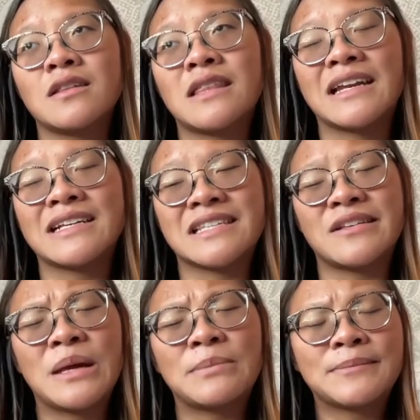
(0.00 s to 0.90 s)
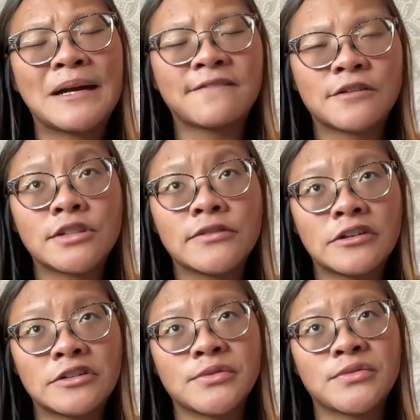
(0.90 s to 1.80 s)
that is in the paperback version of
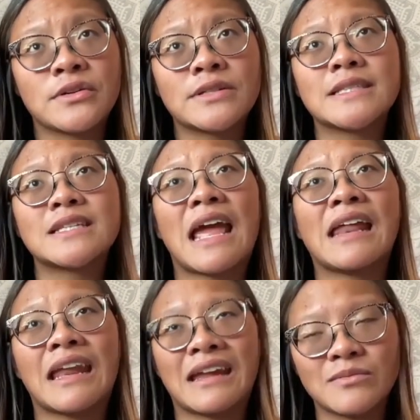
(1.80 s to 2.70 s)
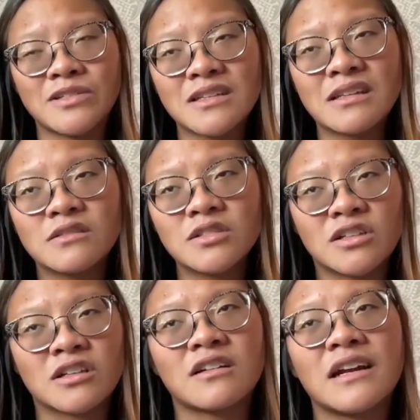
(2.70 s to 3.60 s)
Archer's Voice, they named their
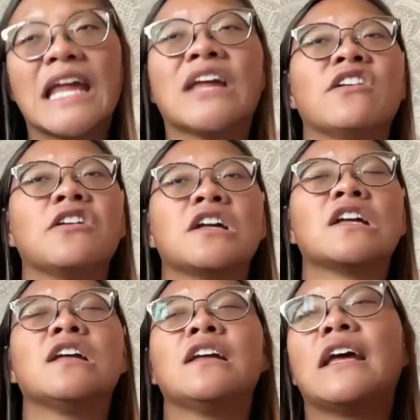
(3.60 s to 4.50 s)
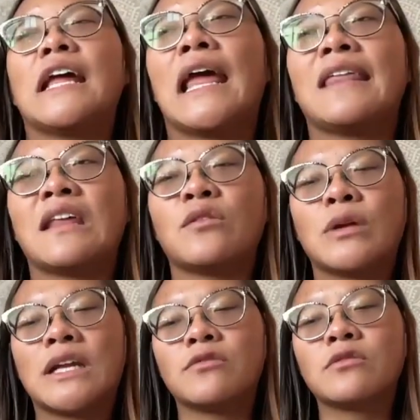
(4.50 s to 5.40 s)
daughter Ava. And then
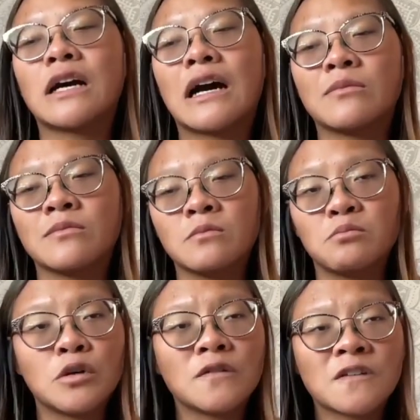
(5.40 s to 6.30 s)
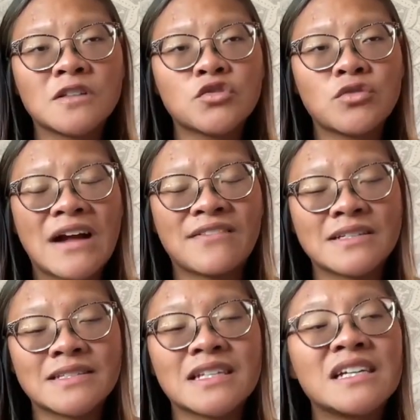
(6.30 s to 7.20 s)
when you come over to
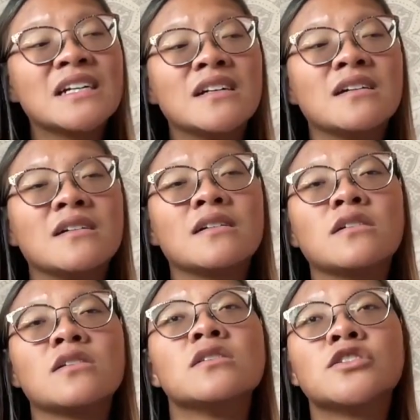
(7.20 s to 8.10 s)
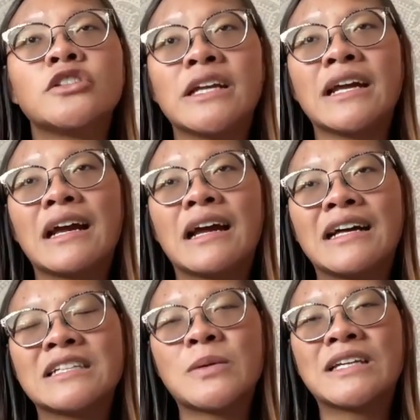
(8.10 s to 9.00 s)
Travis, she
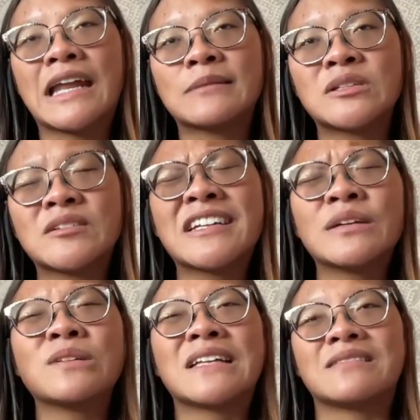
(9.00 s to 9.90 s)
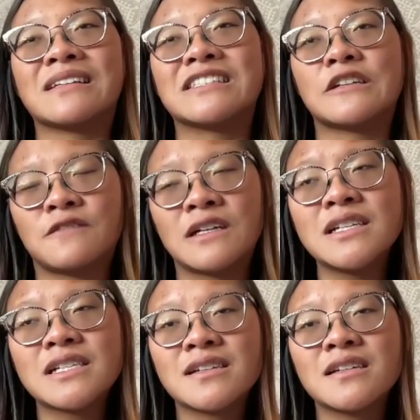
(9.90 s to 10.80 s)
has been named something completely
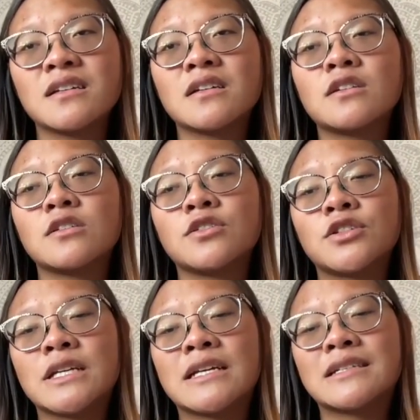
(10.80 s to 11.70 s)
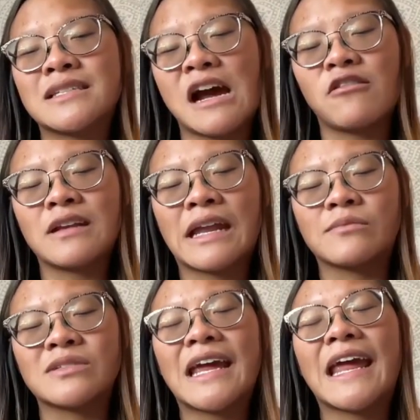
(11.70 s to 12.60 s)
different. She is now
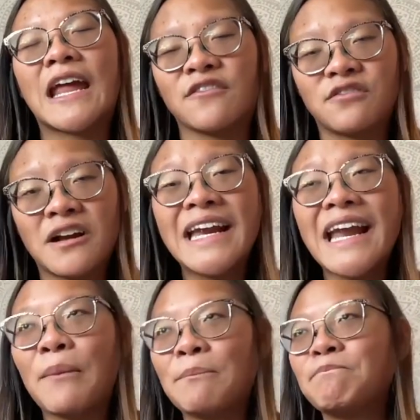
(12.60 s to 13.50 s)
named Avery.